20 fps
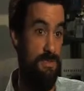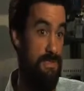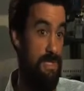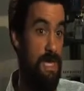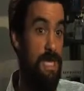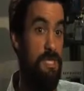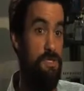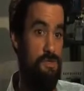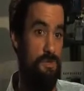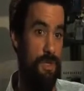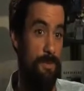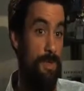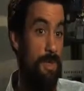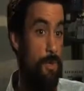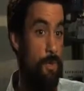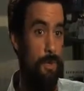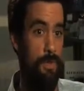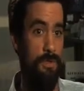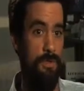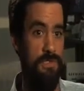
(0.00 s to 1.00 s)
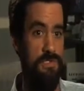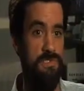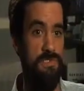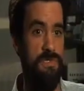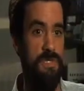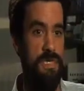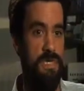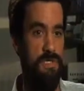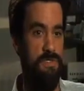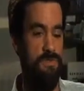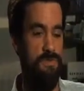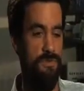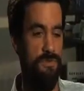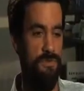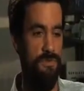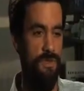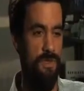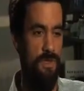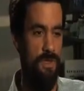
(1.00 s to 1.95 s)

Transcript: natural. I mean, oil is natural.